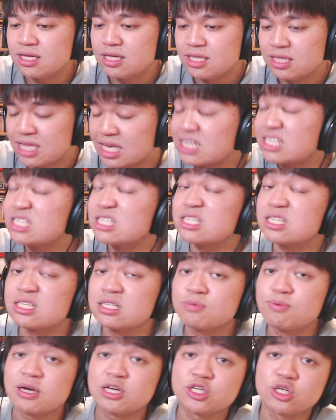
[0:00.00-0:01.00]
This is a
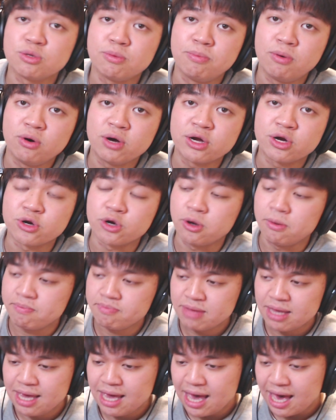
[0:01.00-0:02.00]
special boy group.
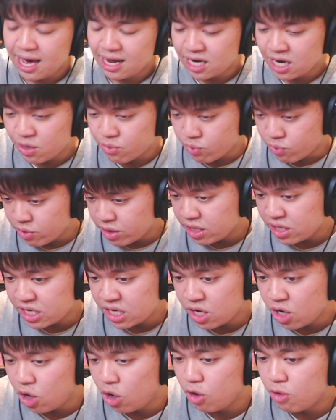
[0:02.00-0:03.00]
And I really
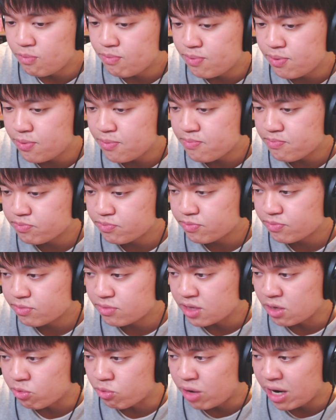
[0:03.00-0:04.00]
hope,
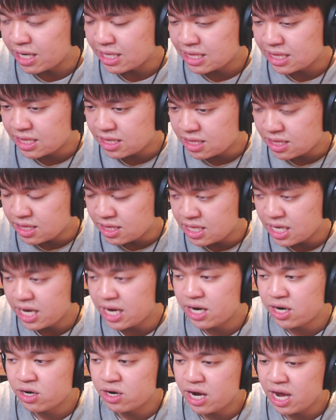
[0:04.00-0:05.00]
right,
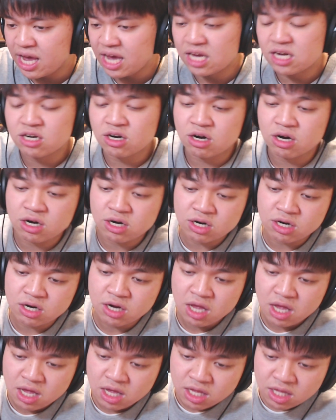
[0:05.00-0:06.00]
their A&R,
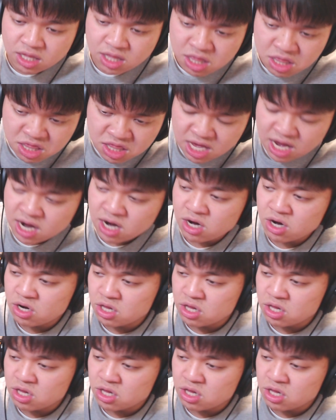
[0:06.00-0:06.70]
their